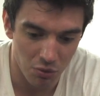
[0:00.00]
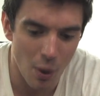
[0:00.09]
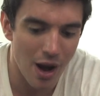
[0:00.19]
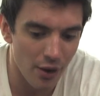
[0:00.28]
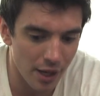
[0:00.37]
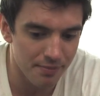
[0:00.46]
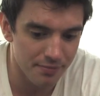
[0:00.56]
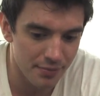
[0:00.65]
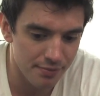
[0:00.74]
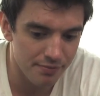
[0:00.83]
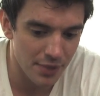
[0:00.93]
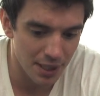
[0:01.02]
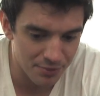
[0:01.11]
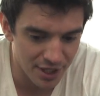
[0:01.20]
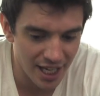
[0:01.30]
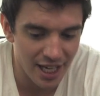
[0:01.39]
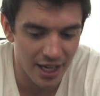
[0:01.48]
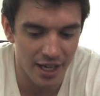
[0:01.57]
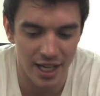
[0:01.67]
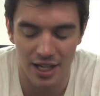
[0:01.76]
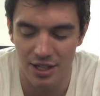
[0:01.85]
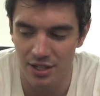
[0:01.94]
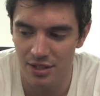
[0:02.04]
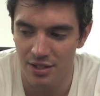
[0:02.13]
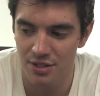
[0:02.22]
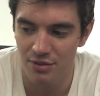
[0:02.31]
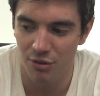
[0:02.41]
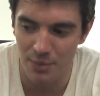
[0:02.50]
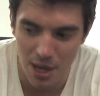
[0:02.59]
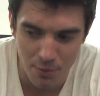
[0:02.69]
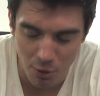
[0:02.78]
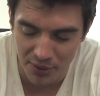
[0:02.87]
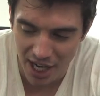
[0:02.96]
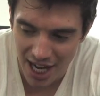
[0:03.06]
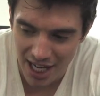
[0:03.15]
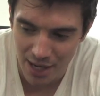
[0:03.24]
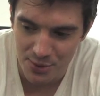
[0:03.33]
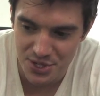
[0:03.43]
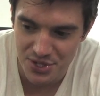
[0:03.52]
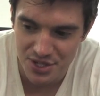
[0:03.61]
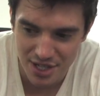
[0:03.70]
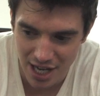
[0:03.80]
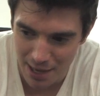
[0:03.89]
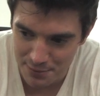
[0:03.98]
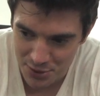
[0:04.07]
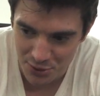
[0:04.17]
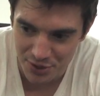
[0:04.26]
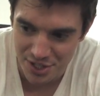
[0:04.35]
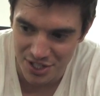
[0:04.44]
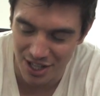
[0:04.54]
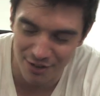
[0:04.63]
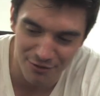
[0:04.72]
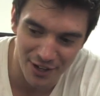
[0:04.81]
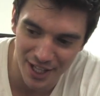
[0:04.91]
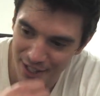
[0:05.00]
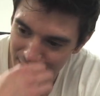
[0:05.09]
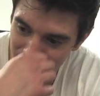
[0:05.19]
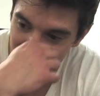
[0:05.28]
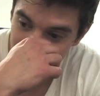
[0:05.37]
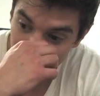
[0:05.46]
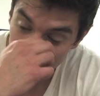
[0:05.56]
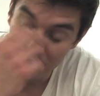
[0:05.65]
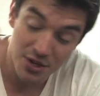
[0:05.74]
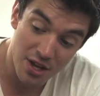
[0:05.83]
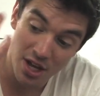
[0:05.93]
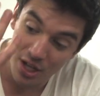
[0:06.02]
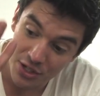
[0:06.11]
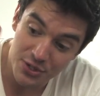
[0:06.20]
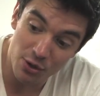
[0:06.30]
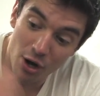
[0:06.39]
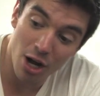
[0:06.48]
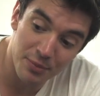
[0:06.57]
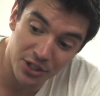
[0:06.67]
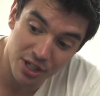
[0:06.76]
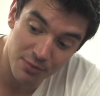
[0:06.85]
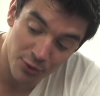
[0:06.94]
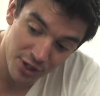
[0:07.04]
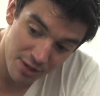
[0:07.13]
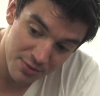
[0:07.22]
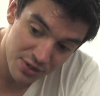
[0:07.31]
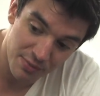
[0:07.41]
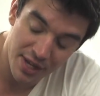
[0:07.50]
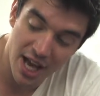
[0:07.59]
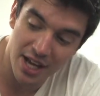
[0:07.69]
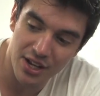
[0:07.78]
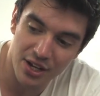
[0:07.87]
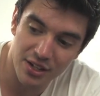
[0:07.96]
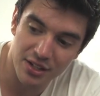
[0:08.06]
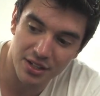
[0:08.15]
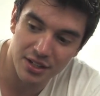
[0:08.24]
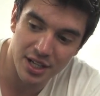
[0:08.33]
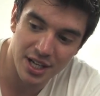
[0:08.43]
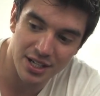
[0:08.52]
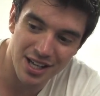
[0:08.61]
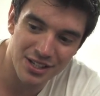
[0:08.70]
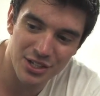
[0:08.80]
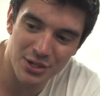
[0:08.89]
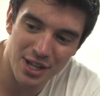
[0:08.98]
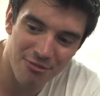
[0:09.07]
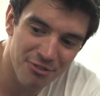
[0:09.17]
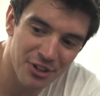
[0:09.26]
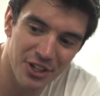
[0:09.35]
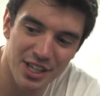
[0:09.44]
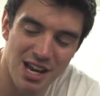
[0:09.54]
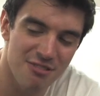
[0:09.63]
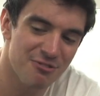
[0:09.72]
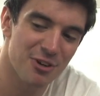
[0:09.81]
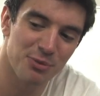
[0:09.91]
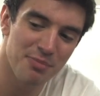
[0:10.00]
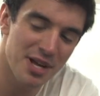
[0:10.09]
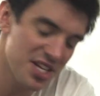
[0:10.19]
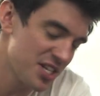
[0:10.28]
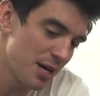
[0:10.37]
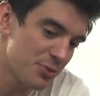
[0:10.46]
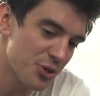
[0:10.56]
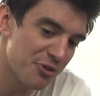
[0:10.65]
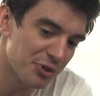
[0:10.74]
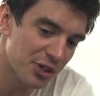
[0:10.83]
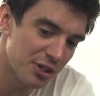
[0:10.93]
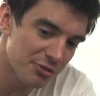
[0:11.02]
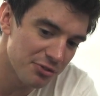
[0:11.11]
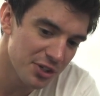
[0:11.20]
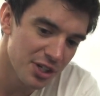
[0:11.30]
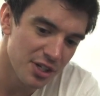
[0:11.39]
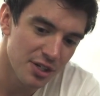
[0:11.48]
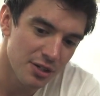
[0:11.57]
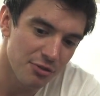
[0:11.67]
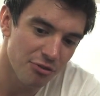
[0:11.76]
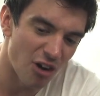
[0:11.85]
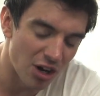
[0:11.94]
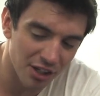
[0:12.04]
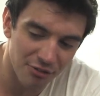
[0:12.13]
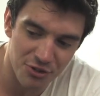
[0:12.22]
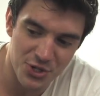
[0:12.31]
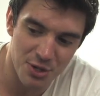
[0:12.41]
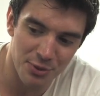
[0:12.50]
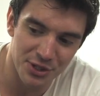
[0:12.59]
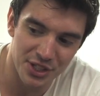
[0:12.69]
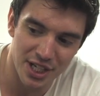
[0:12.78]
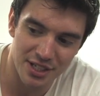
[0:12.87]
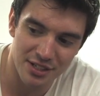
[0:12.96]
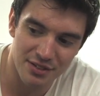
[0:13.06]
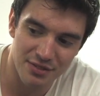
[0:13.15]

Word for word: Wow, I'm I'm gay. And from that moment on, I was absolutely terrified. So All American Boy comes from that, it, and uh, you know that feeling that I felt many times over of falling for someone that